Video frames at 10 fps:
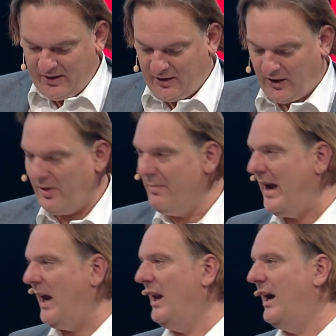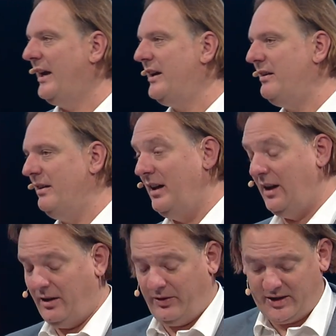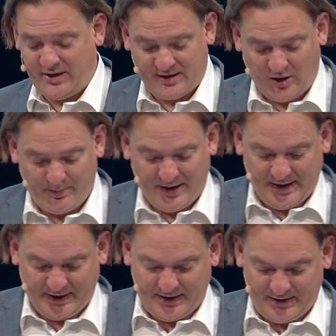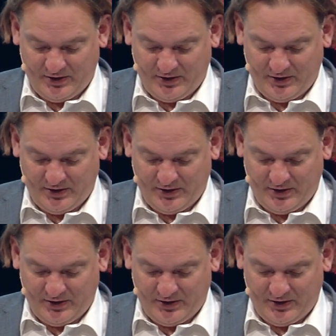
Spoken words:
Or a mail like, "This is our bank,